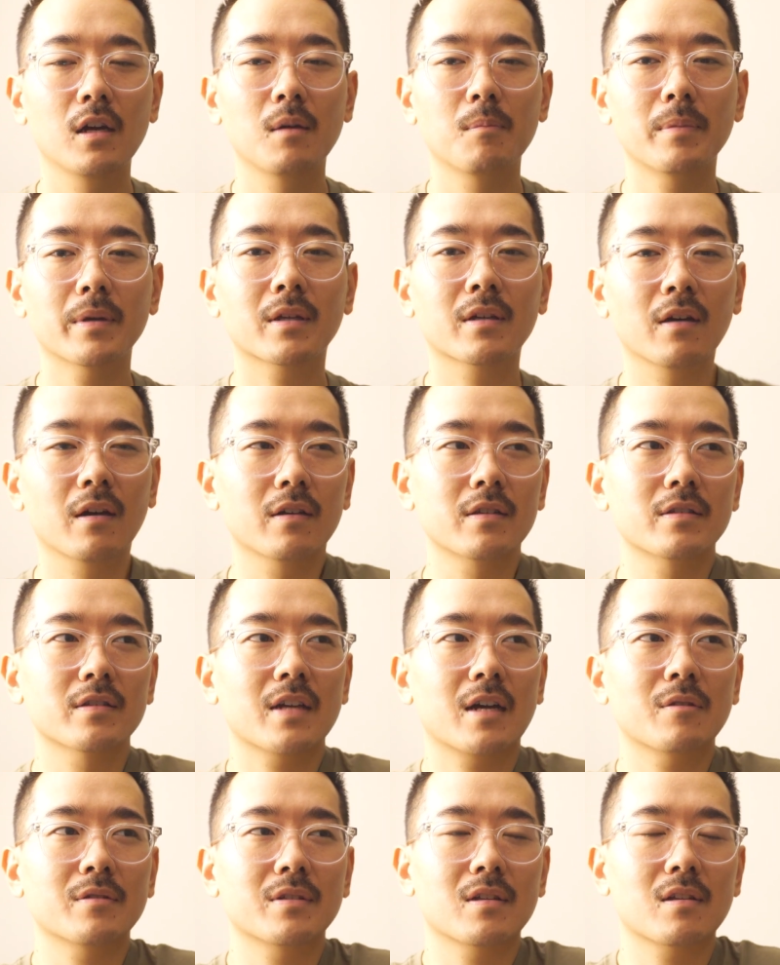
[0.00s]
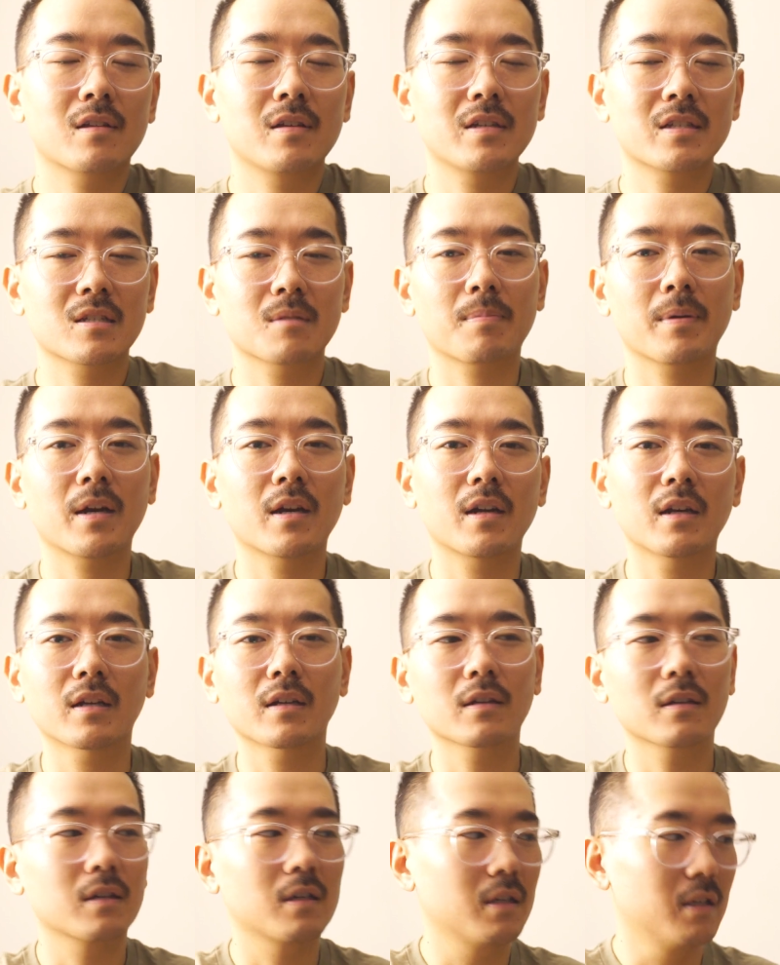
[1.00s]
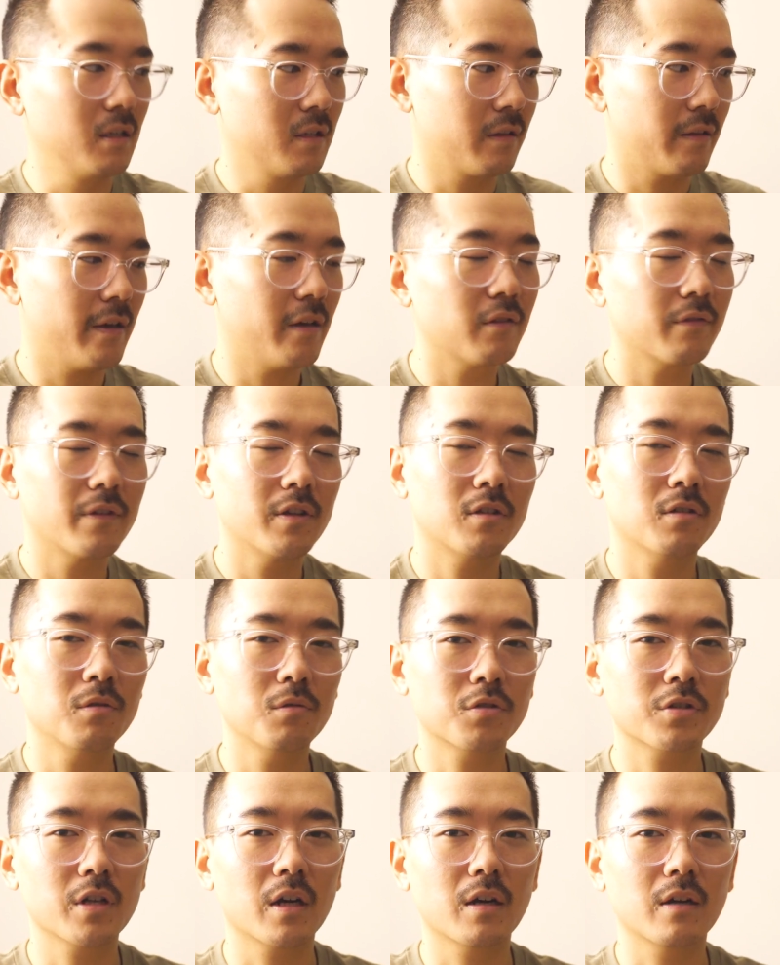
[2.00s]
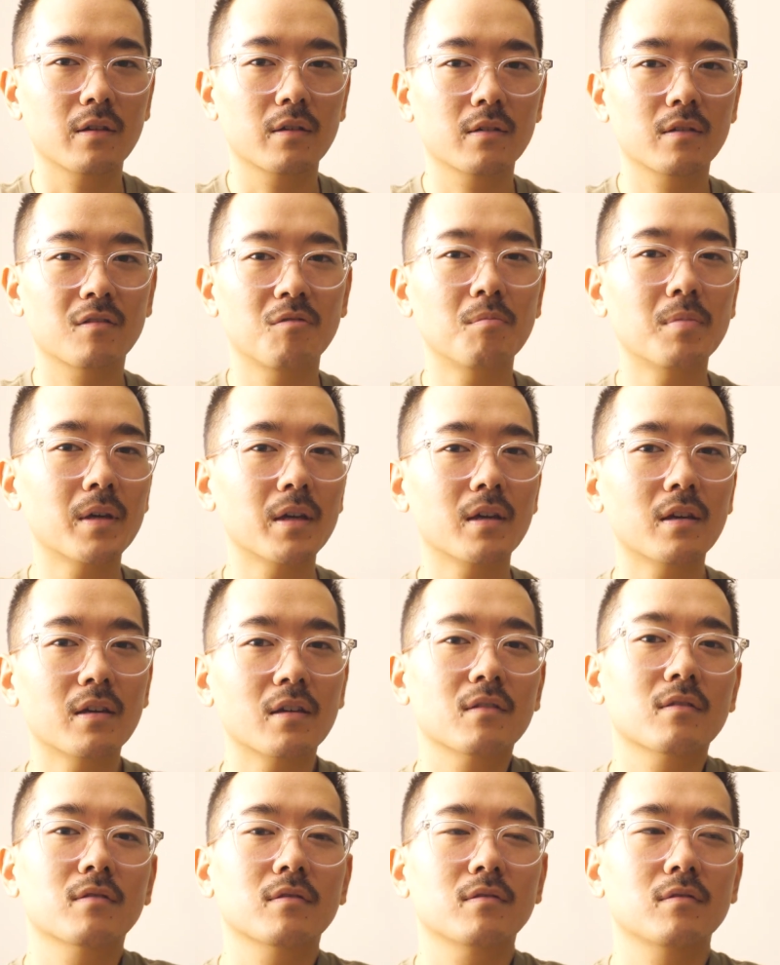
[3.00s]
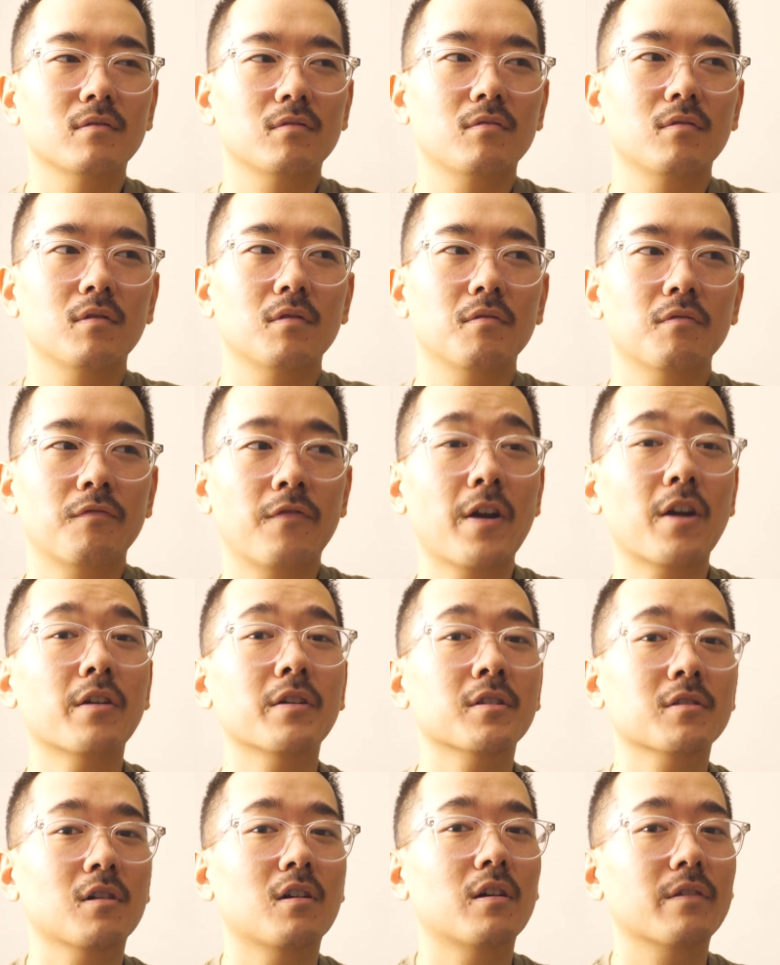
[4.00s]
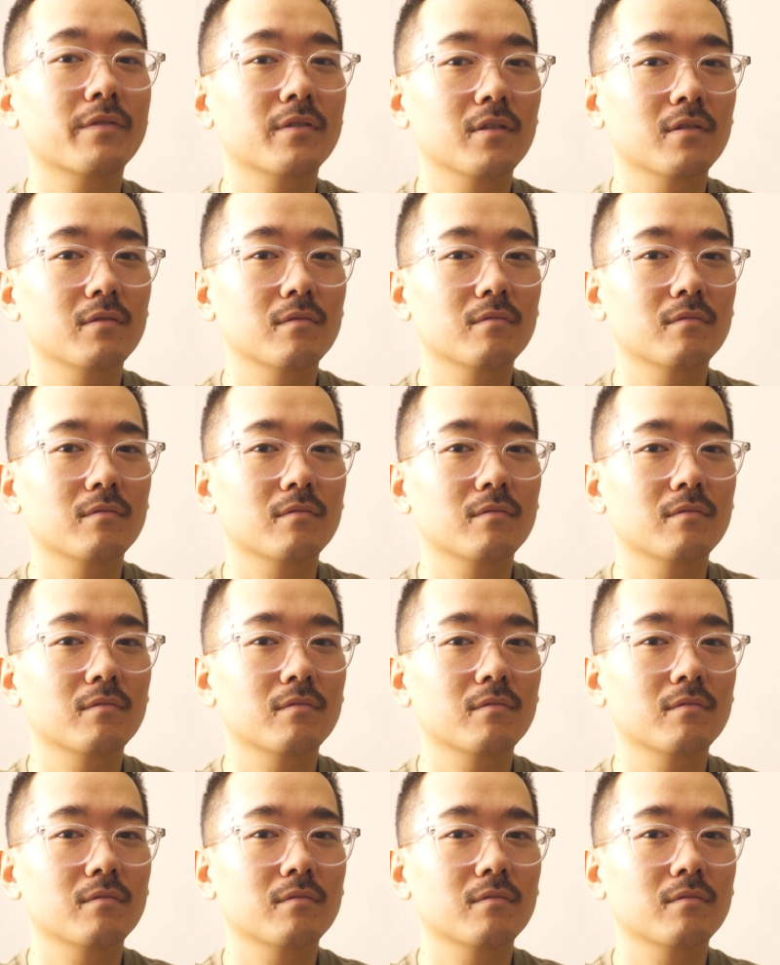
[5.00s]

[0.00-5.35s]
because I was anticipating the LV2 shot to be very soft.